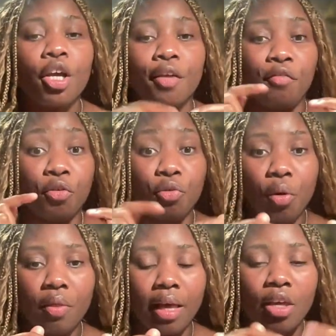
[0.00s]
If you
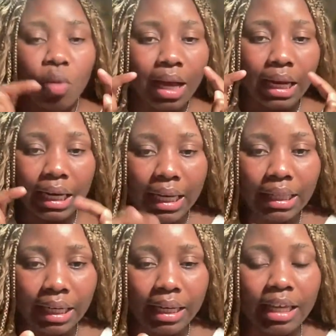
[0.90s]
go there, you can
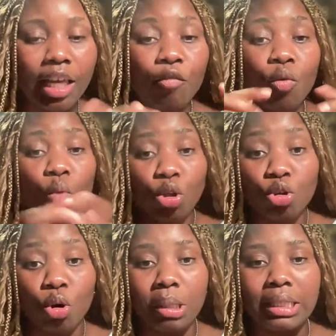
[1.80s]
click the link. If you want
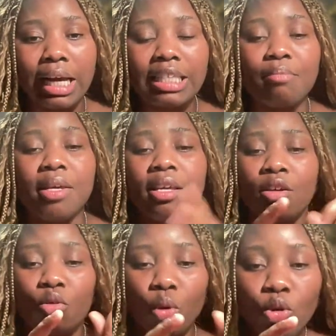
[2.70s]
to contact me,
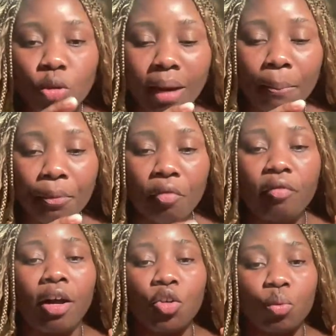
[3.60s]
go to my profile.